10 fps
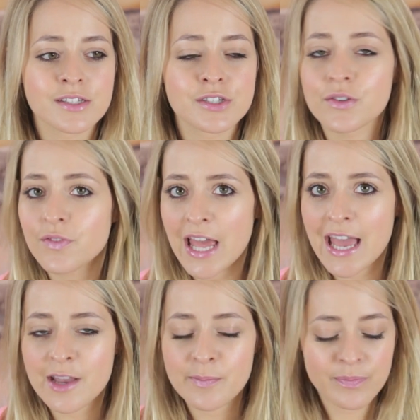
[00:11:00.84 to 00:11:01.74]

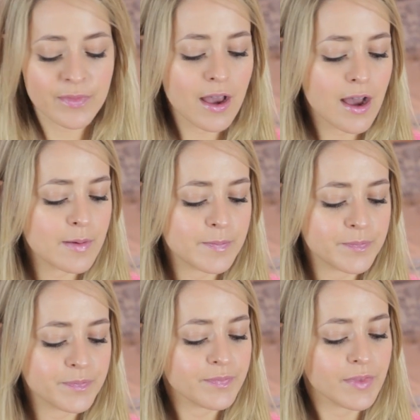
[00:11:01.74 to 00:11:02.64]
Soufflé.
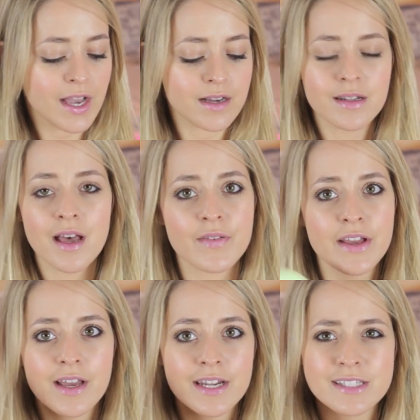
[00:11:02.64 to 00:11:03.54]
Yeah, love
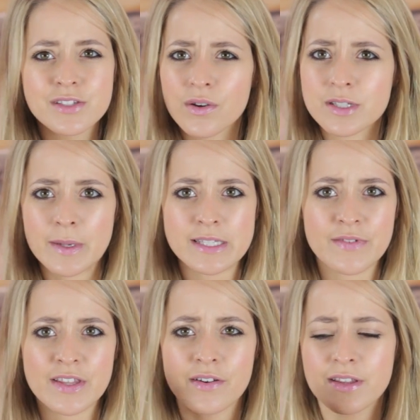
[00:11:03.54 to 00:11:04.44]
it, and it's not expensive
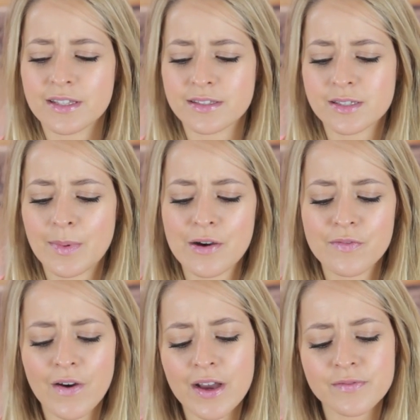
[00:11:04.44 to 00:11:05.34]
either. I think it's about
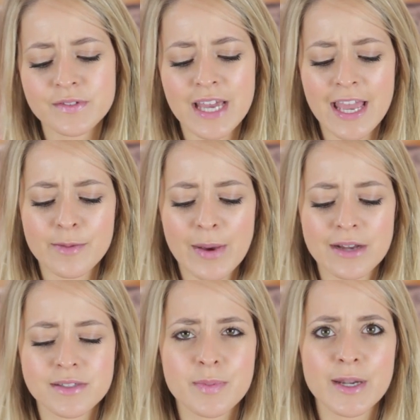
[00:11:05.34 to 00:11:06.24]
£5 to
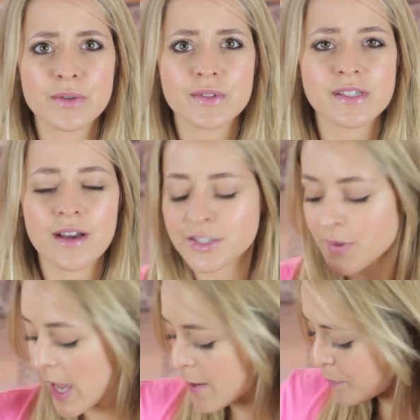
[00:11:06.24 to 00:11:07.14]
£8 depending on the size you
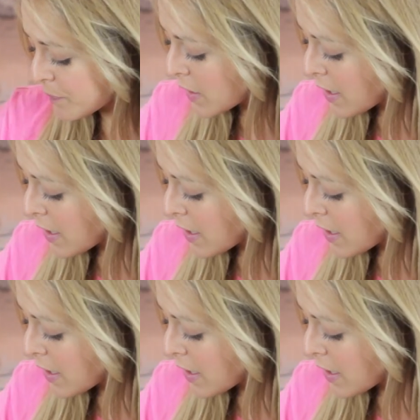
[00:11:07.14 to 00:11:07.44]
get.